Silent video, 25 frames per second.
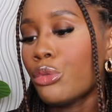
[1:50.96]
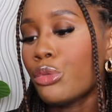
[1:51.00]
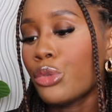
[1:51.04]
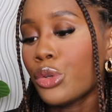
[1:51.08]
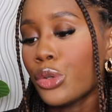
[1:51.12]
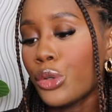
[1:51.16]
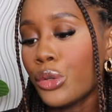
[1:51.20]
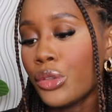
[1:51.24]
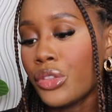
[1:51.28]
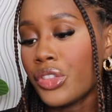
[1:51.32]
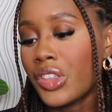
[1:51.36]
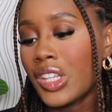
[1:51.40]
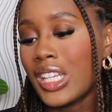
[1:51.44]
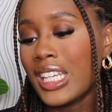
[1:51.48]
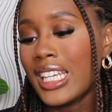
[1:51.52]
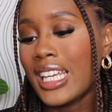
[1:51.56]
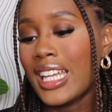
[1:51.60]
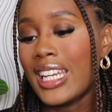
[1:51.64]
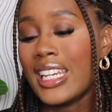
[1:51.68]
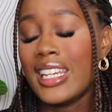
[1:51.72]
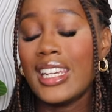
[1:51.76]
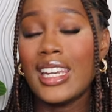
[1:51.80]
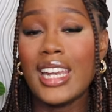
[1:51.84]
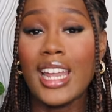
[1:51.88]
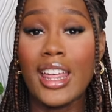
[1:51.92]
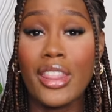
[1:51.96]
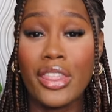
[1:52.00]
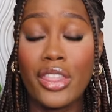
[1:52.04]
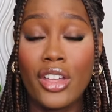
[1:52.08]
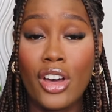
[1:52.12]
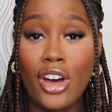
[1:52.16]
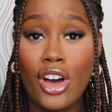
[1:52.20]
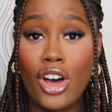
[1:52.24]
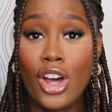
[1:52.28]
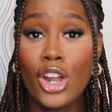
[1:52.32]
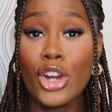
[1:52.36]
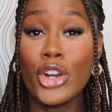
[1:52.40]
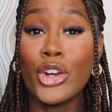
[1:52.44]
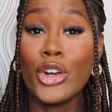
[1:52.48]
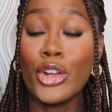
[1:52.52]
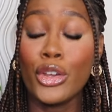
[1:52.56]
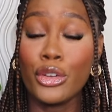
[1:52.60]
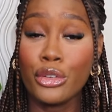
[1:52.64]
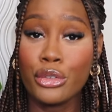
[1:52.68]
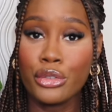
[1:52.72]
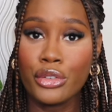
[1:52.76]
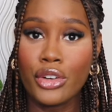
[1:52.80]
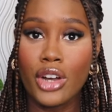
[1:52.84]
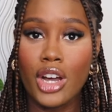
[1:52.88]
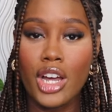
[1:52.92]
Ruthie leather
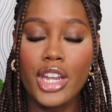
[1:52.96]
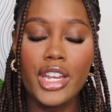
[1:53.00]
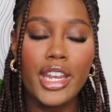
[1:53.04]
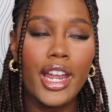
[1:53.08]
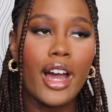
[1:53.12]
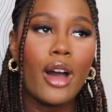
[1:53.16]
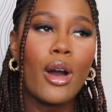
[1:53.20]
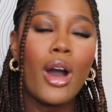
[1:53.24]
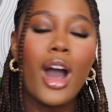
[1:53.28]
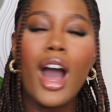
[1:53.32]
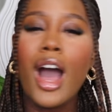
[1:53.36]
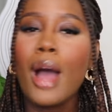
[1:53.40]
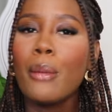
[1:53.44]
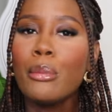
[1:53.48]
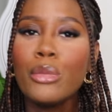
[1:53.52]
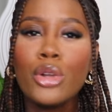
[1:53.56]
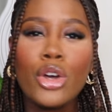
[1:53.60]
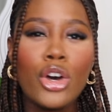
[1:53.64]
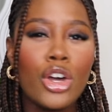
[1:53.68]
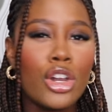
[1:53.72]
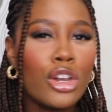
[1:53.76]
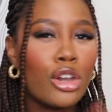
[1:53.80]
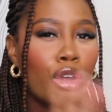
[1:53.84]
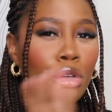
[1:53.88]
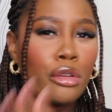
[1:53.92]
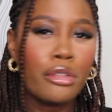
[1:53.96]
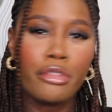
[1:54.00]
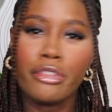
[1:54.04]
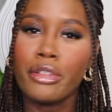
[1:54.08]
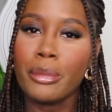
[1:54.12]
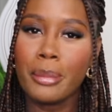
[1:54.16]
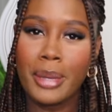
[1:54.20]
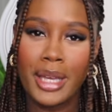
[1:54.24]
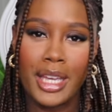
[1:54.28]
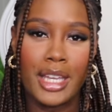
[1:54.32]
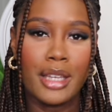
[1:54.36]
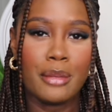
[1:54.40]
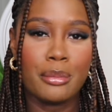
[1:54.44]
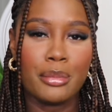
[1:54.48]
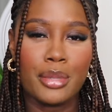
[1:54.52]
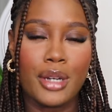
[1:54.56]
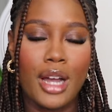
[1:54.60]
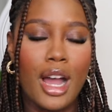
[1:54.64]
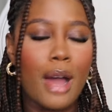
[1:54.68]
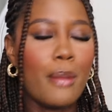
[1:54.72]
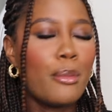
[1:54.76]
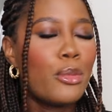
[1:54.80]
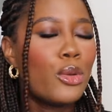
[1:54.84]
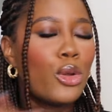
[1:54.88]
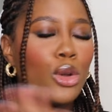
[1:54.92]
loafer. Now I'm not a loafer babe,
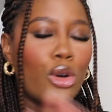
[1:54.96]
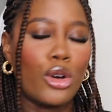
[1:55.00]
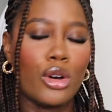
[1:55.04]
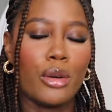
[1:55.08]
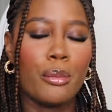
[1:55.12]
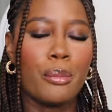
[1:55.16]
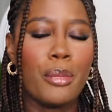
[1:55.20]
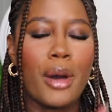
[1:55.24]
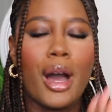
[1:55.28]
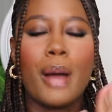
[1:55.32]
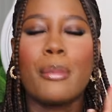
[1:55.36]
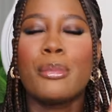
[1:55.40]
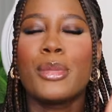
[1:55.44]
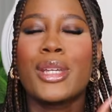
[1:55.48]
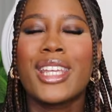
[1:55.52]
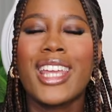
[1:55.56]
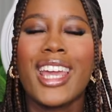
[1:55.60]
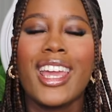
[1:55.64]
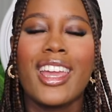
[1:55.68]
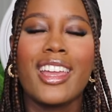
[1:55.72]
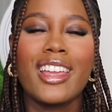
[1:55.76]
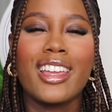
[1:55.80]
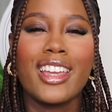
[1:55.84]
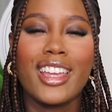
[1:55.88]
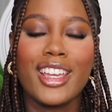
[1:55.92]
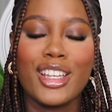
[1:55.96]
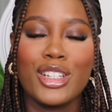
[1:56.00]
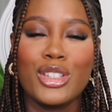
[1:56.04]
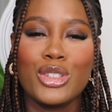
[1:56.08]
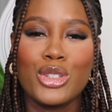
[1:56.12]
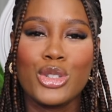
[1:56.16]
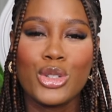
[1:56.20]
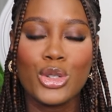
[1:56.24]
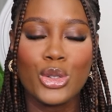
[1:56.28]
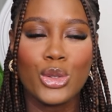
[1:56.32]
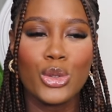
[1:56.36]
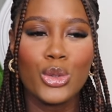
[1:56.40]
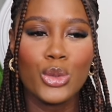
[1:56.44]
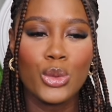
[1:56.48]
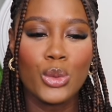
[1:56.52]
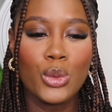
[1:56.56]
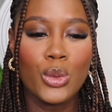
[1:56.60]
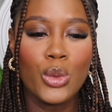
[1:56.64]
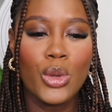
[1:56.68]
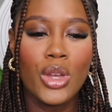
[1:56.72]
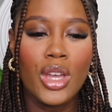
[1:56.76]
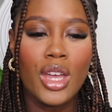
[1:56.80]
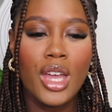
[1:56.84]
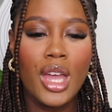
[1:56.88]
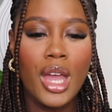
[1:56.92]
I'm not, but I'm getting
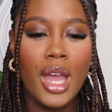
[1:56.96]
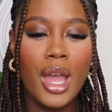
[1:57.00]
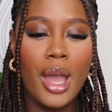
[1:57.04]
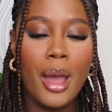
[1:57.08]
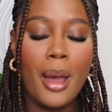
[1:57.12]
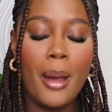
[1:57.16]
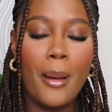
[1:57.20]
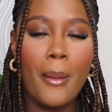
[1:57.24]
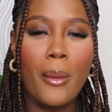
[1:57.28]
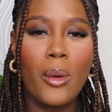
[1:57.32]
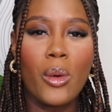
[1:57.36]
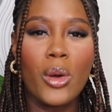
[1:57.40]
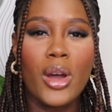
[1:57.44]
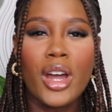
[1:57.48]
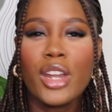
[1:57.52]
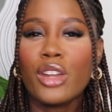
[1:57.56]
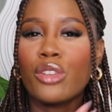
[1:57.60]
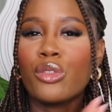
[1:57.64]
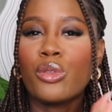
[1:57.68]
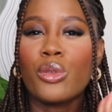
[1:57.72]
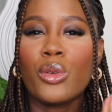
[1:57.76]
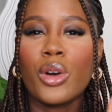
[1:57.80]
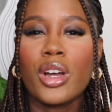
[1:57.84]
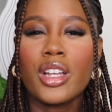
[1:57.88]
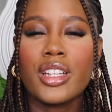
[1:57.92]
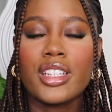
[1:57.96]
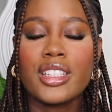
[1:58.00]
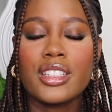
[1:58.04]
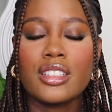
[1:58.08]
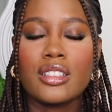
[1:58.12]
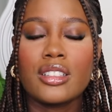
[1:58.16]
into kind of